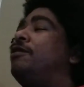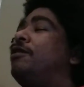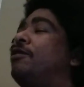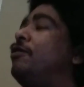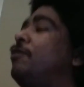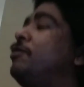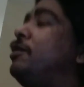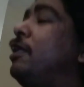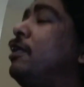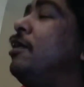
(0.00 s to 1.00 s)
You don't know what
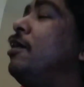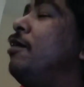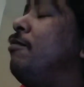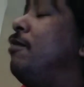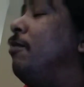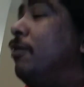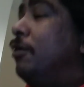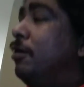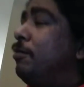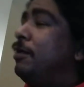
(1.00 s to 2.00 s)
state. Remember,
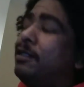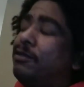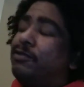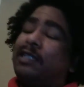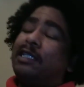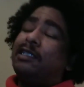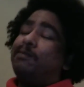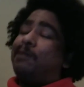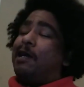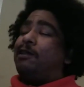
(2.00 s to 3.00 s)
you can be in different states
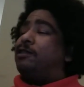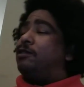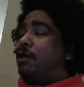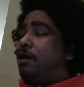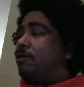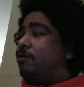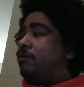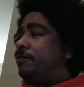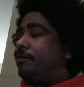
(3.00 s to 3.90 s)
and practice law.